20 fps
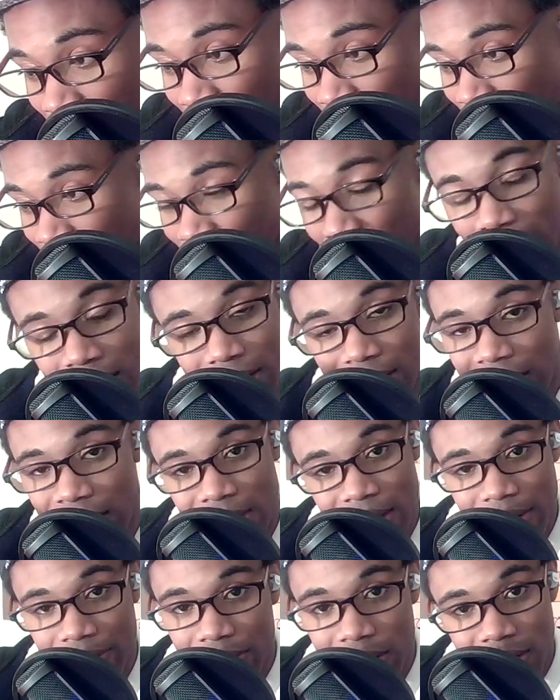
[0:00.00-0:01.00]

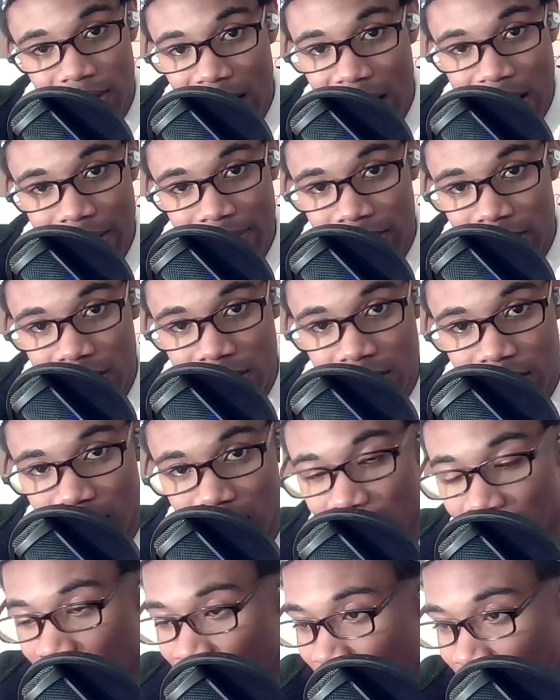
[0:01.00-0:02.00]
they live their life in the
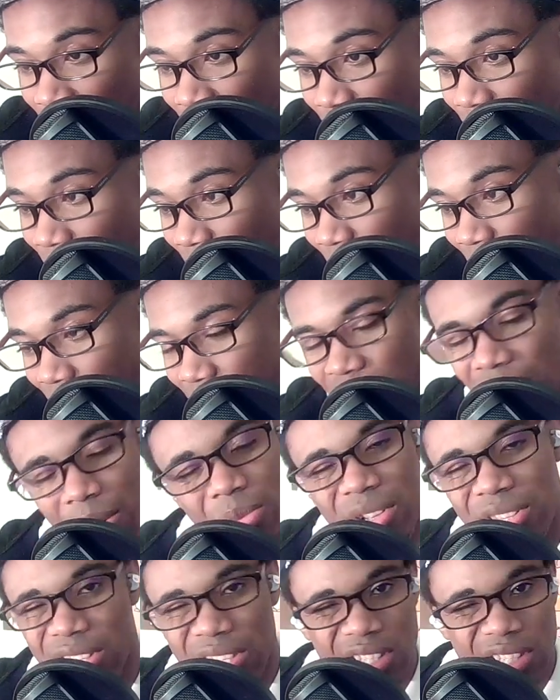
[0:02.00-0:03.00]
jungle. Well,
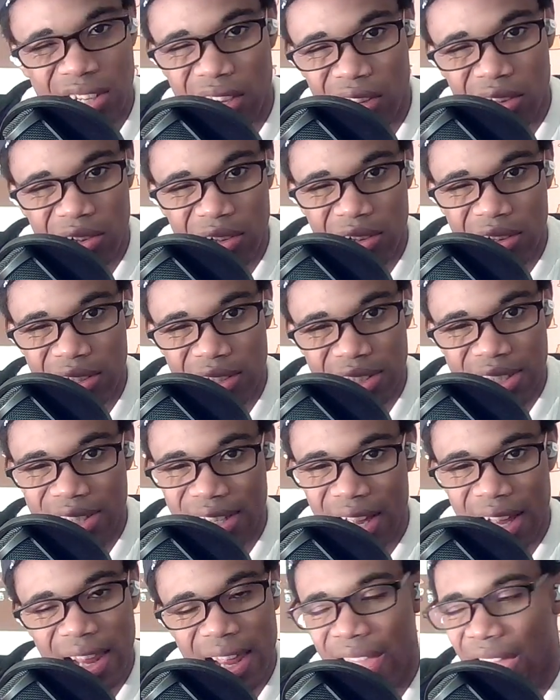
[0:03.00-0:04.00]
somewhat the jungle.
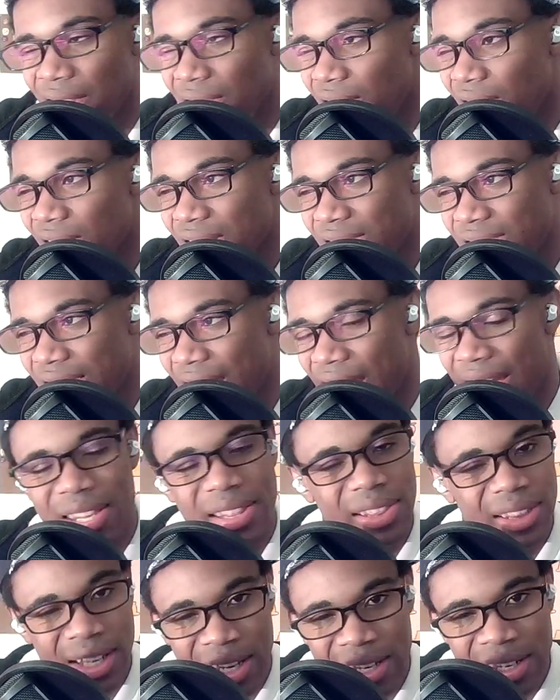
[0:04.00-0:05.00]
So, like,
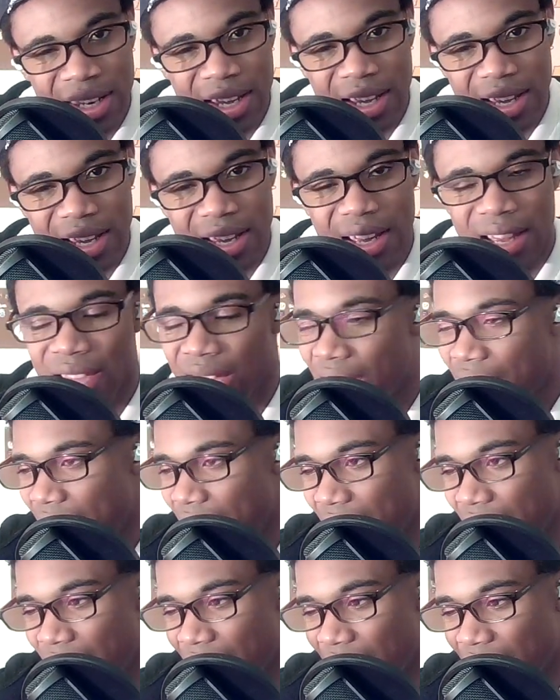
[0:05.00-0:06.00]
alongside Linda
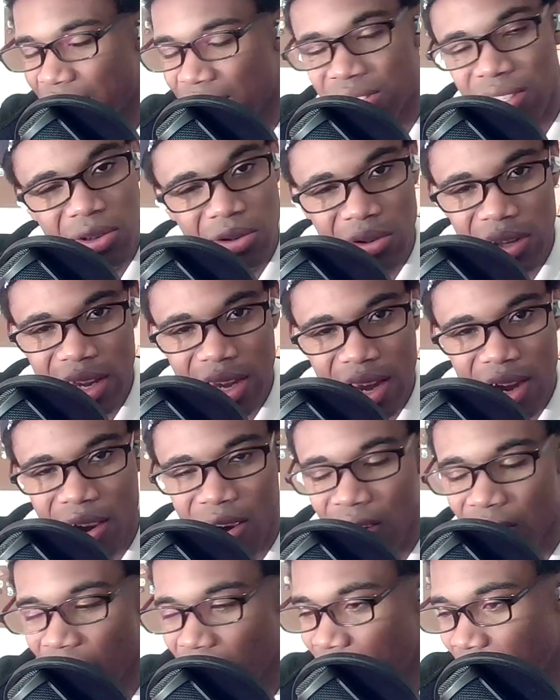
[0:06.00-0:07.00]
and
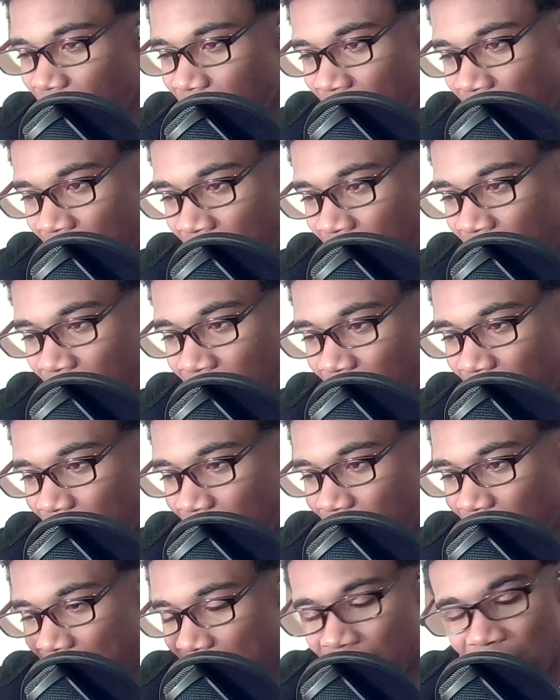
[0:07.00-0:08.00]
Tulio,
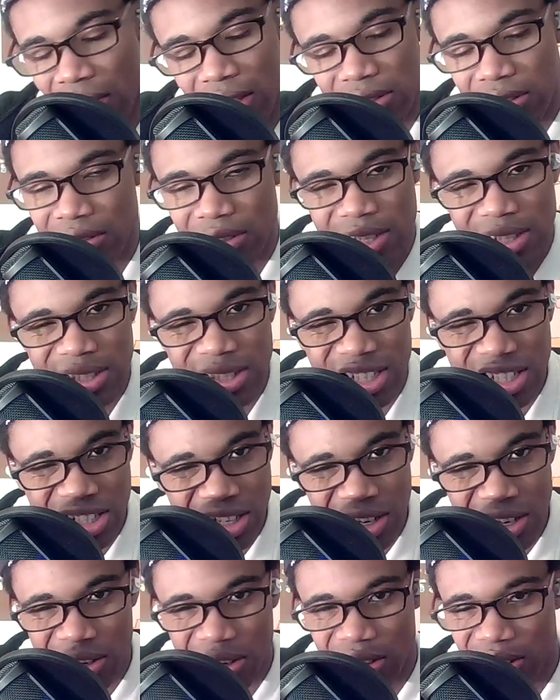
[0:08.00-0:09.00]
and also just the
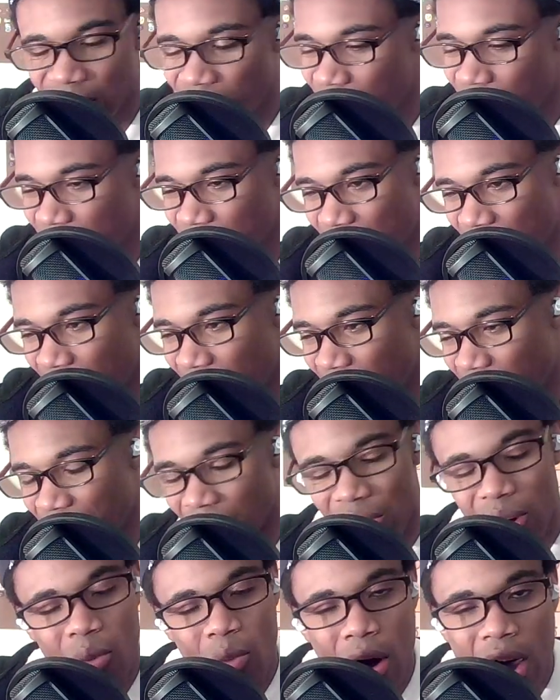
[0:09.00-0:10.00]
jungle. It's like
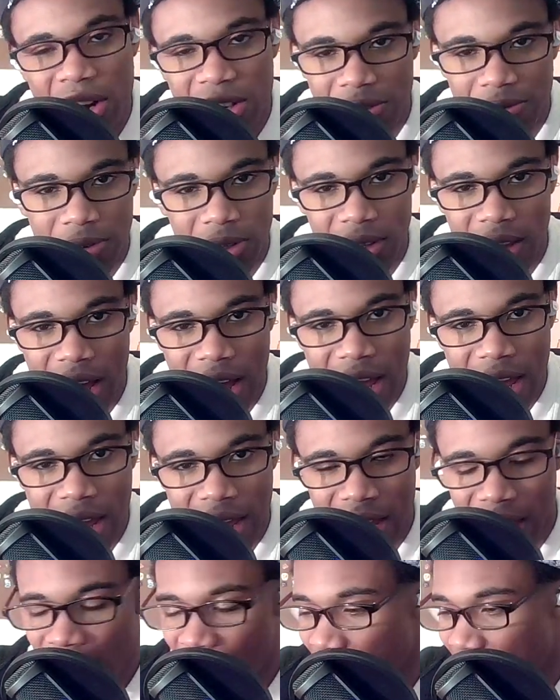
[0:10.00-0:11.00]
under a watchful
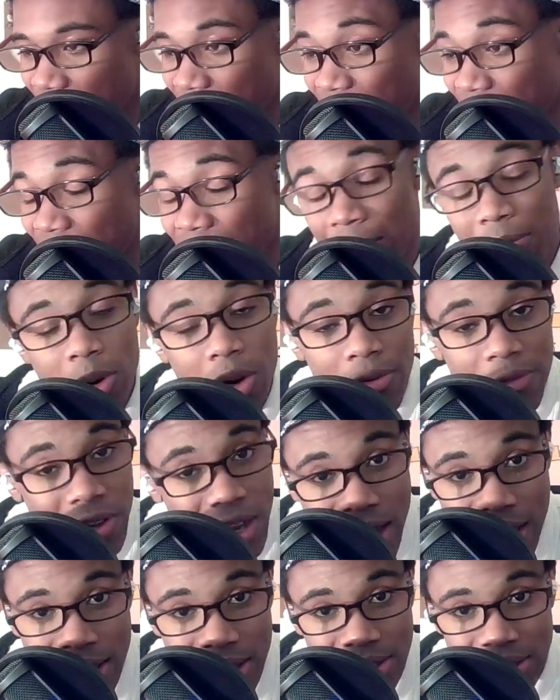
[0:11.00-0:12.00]
eye. And then the
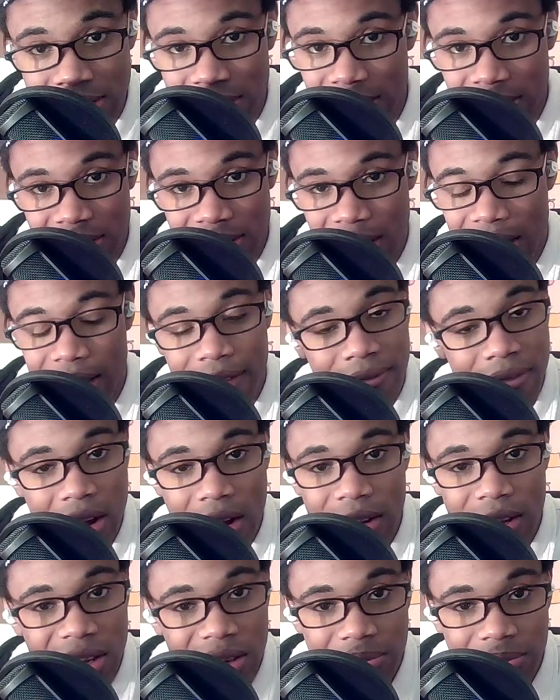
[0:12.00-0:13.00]
movie ends. So it's like a
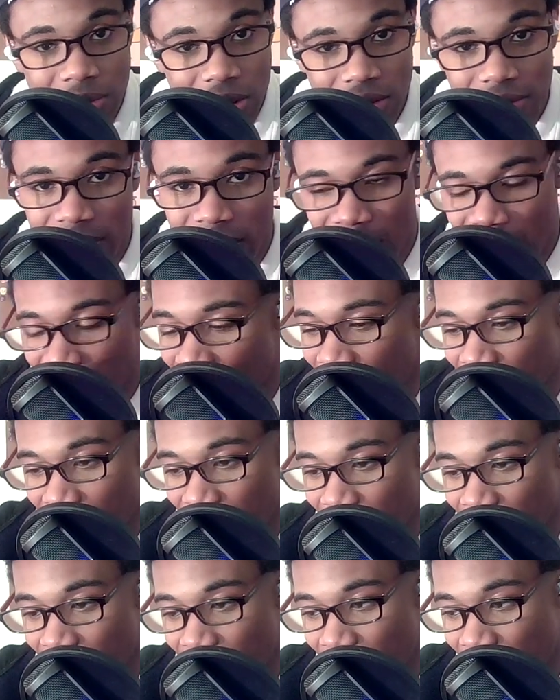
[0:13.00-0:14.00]
very good movie.
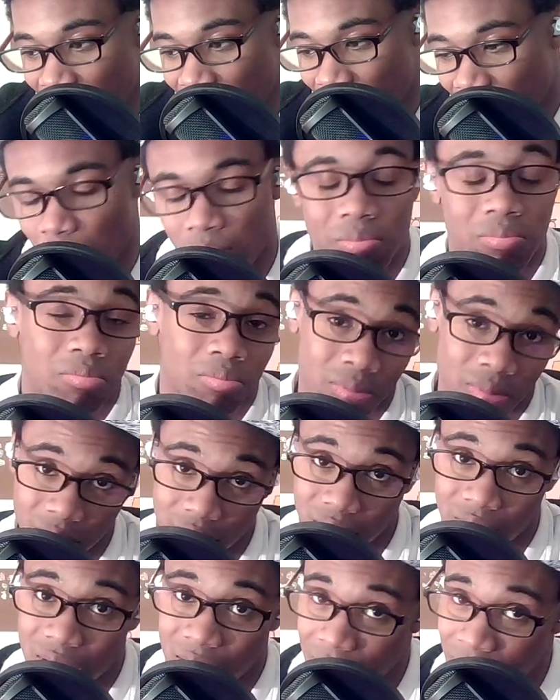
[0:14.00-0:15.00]

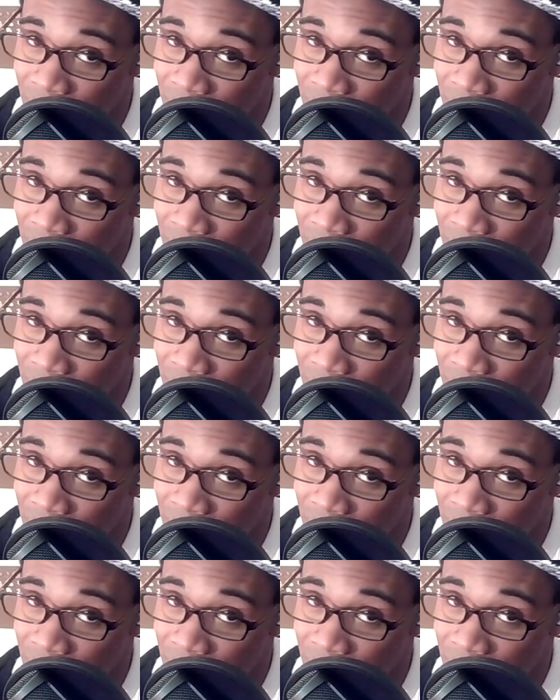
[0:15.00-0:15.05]
Okay,